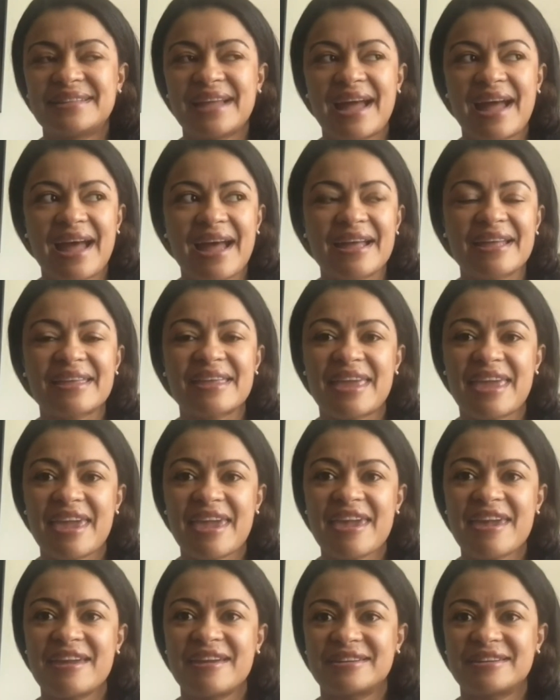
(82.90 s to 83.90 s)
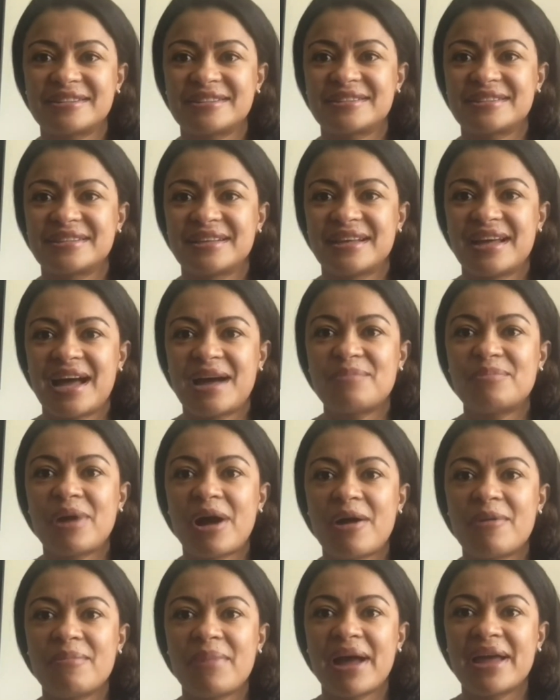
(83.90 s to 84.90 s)
that cares
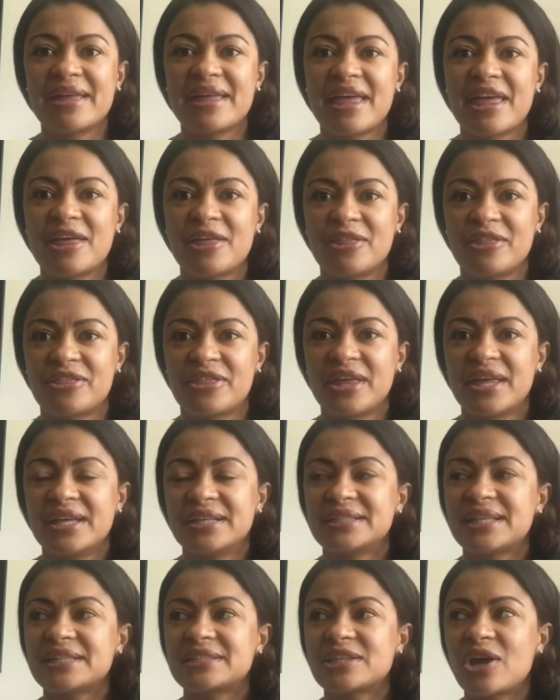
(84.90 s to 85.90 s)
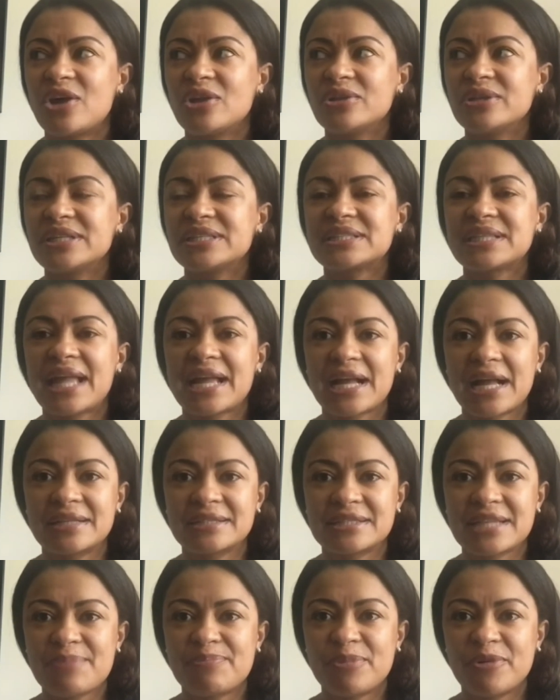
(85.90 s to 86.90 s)
about my health that's always like
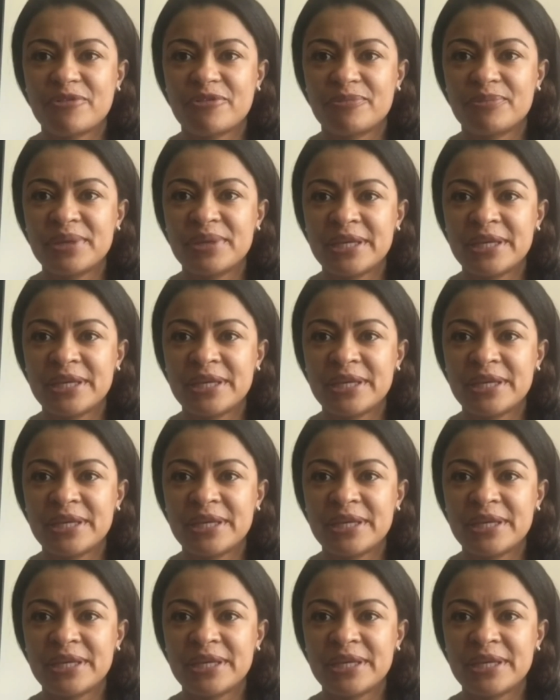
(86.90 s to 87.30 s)
on top of